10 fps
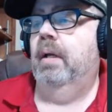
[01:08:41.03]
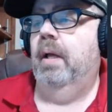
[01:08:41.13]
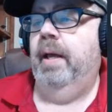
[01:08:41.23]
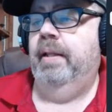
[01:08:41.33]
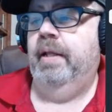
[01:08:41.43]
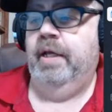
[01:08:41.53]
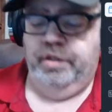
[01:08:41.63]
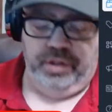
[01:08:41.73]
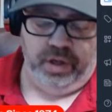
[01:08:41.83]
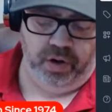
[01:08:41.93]
And
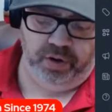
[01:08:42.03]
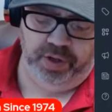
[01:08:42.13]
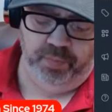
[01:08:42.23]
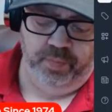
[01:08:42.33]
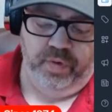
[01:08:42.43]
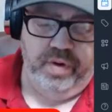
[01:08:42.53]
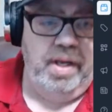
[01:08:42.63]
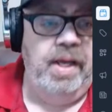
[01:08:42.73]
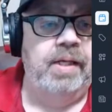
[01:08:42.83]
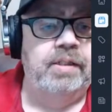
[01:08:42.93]
his card number
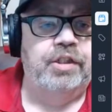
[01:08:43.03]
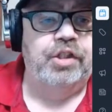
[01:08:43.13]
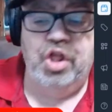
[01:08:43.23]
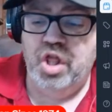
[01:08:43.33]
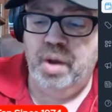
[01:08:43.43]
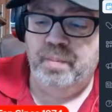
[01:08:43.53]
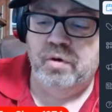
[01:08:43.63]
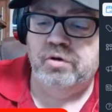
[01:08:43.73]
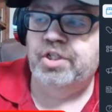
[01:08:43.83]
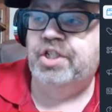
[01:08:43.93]
is
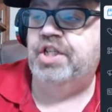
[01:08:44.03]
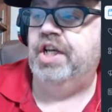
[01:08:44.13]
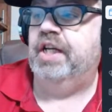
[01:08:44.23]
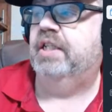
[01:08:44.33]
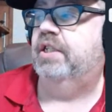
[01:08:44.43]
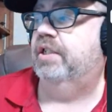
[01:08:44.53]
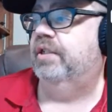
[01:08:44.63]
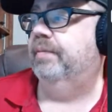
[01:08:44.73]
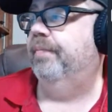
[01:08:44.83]
number 6.